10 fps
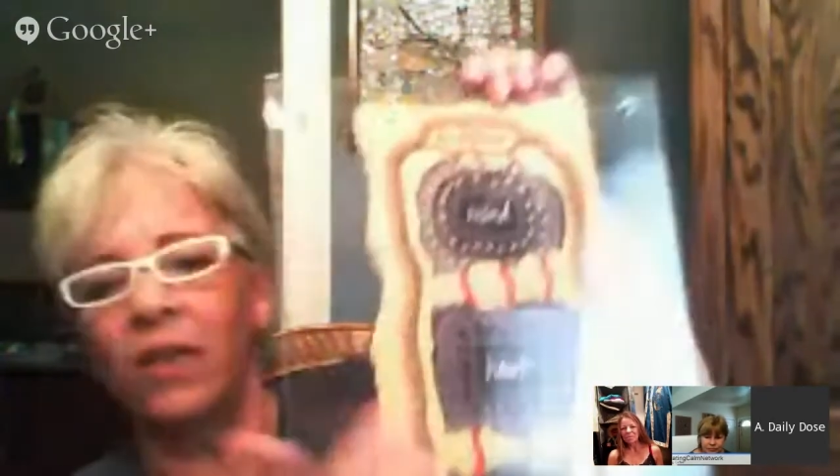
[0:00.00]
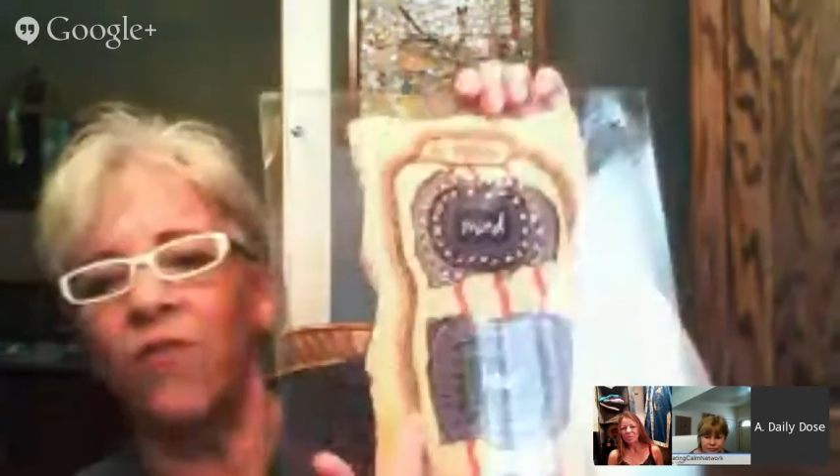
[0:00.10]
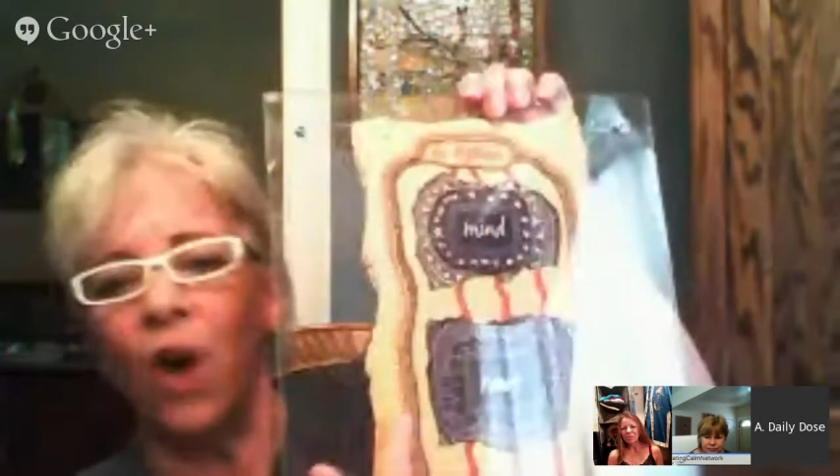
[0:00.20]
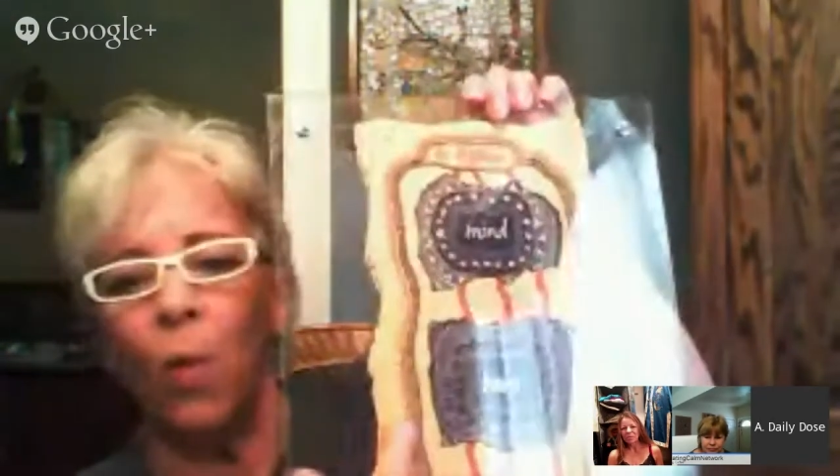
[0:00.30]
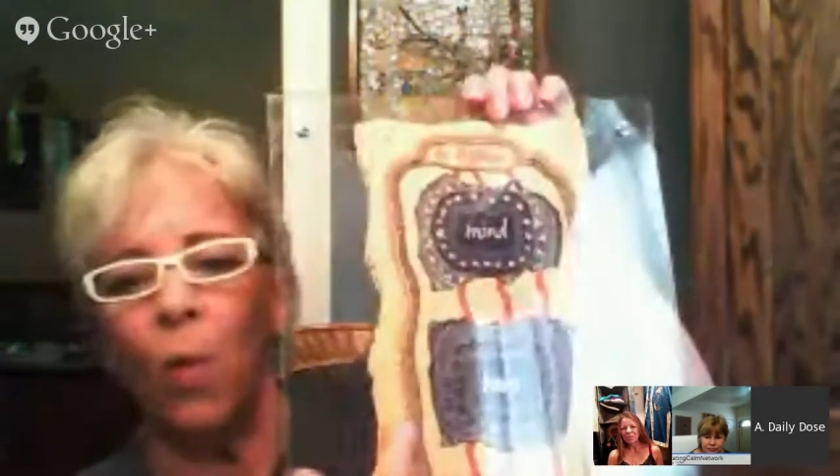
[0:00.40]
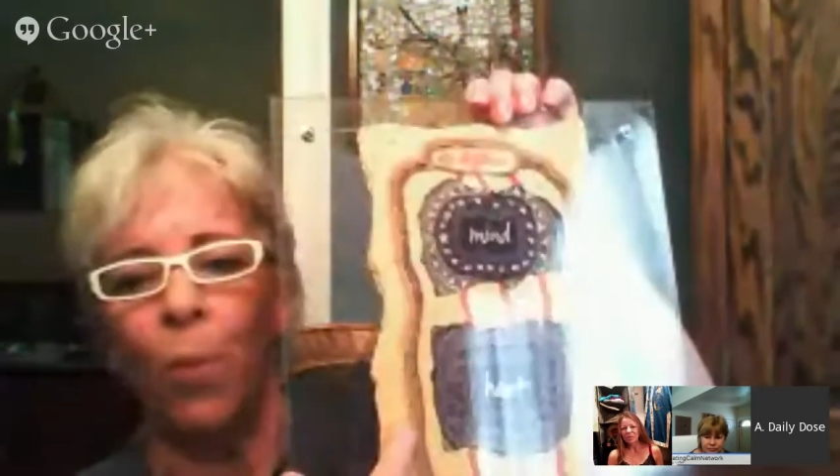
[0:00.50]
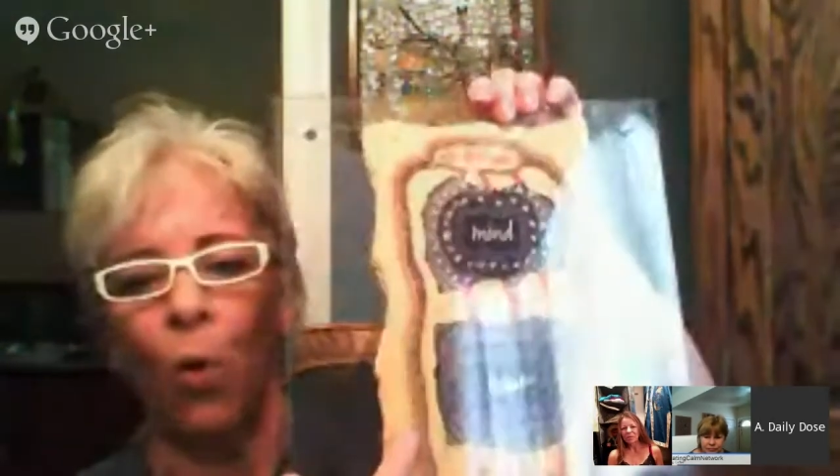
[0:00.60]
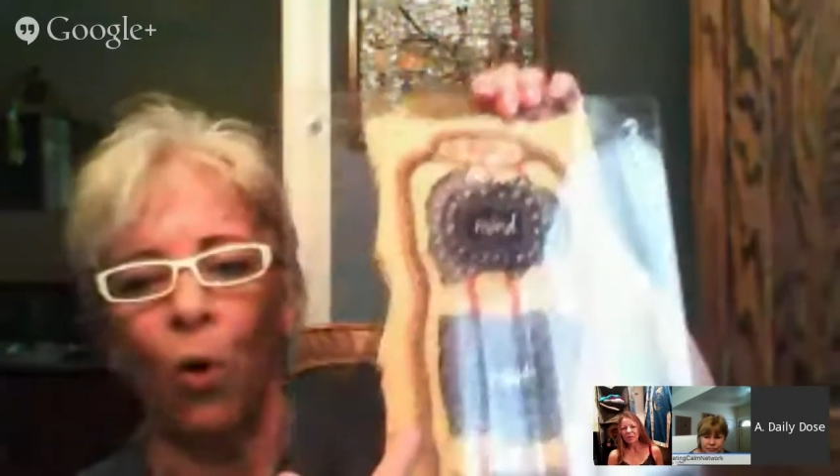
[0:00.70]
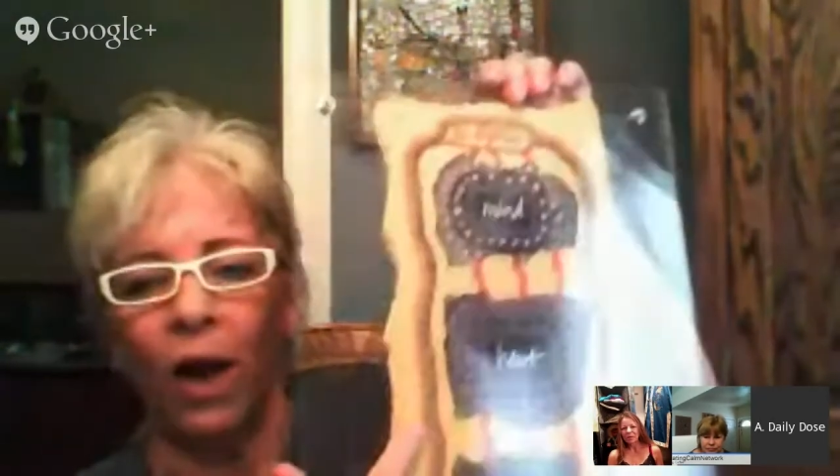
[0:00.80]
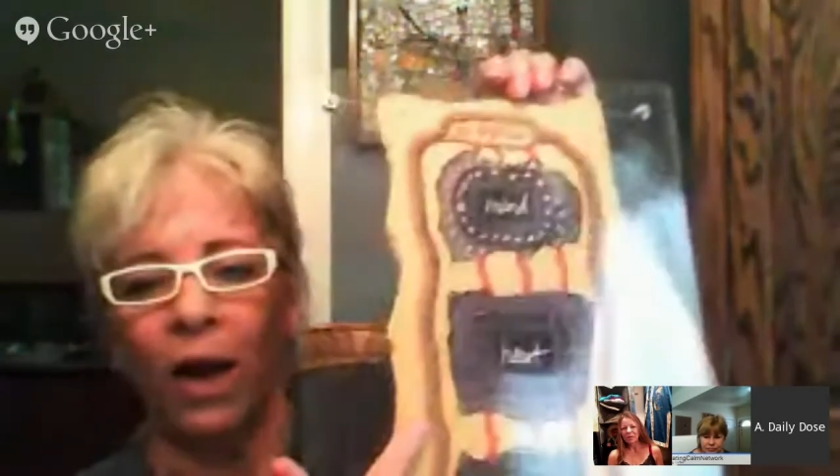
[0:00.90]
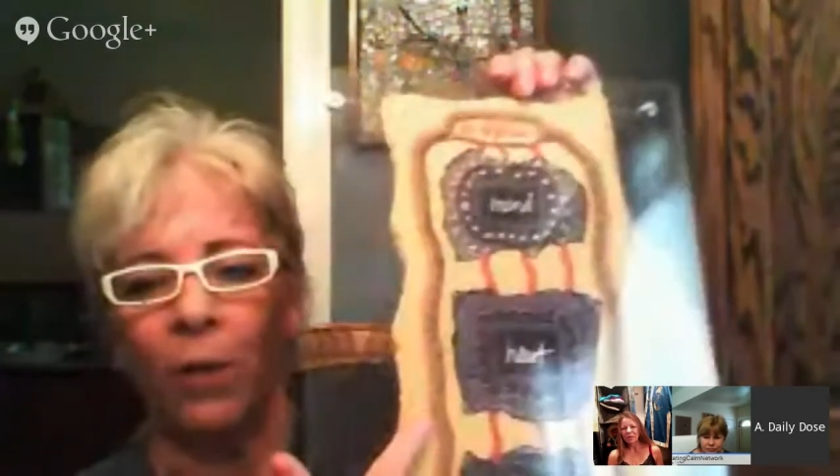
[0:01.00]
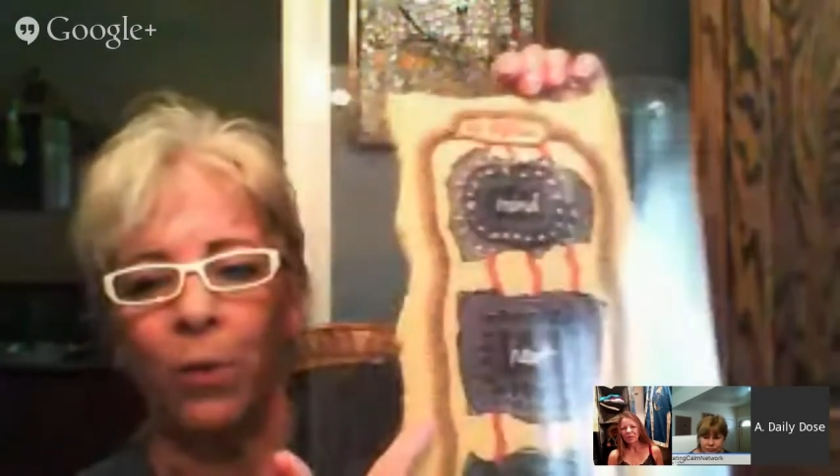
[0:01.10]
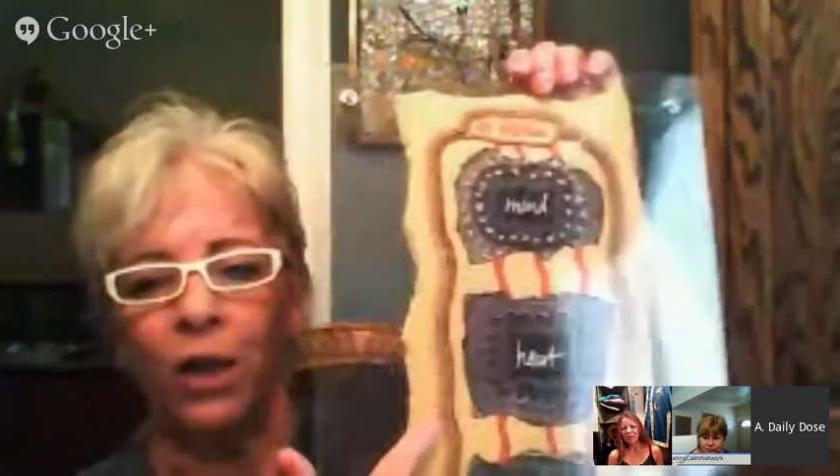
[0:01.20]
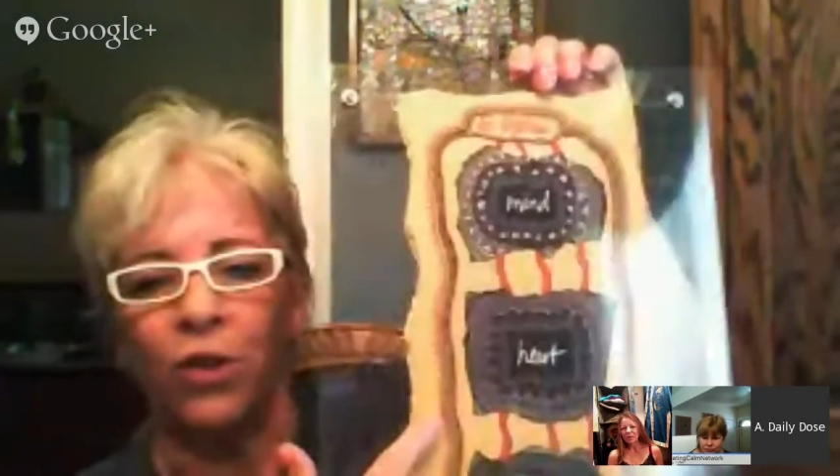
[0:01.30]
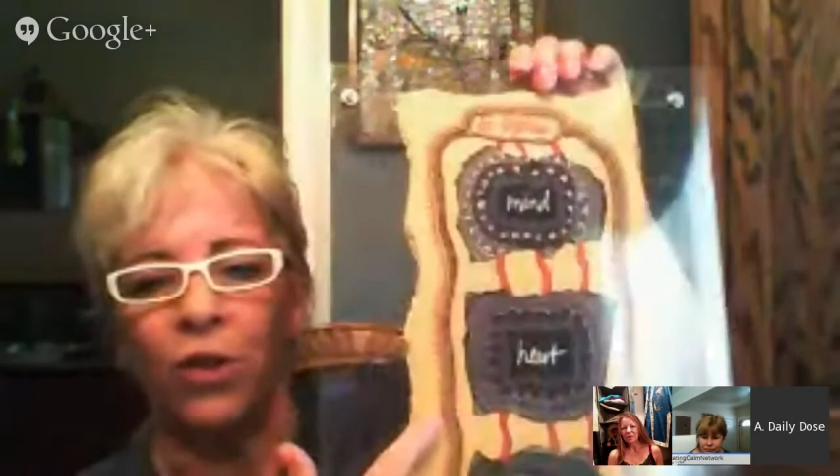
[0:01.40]
of foam board like
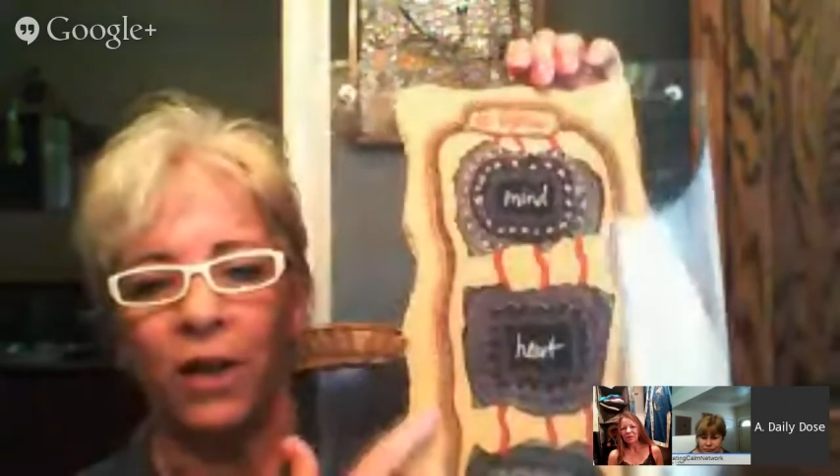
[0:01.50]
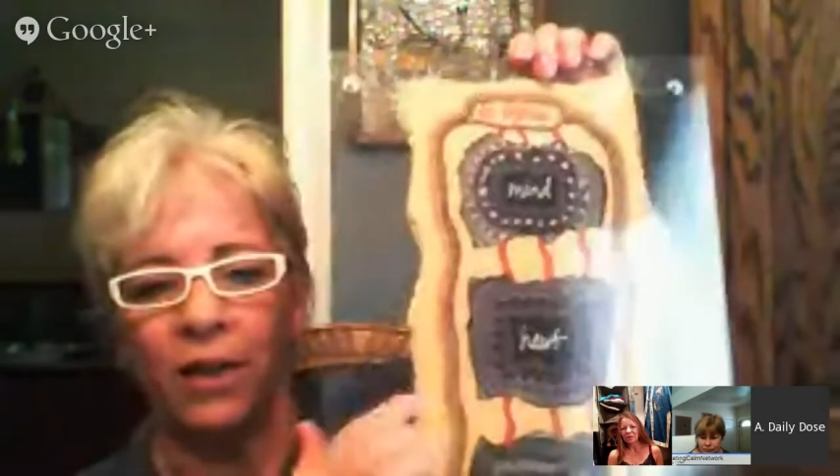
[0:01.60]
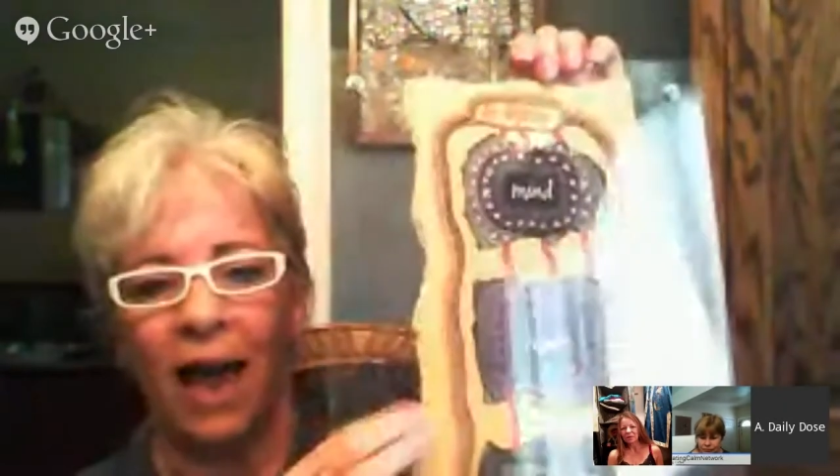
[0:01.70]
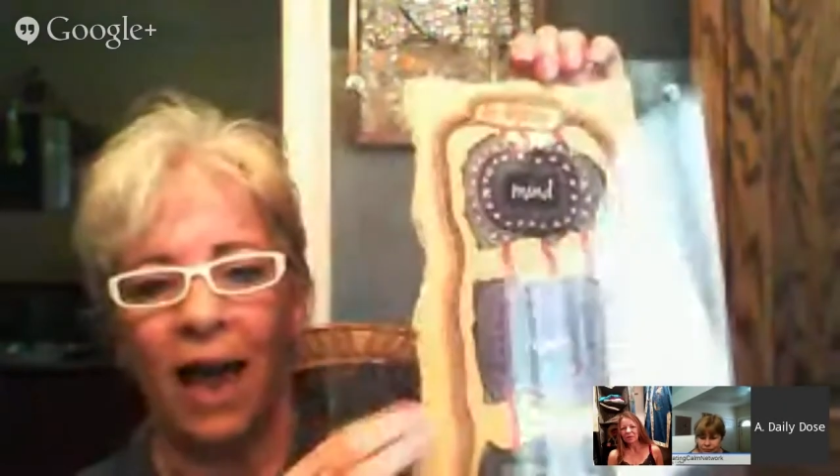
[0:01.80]
we used to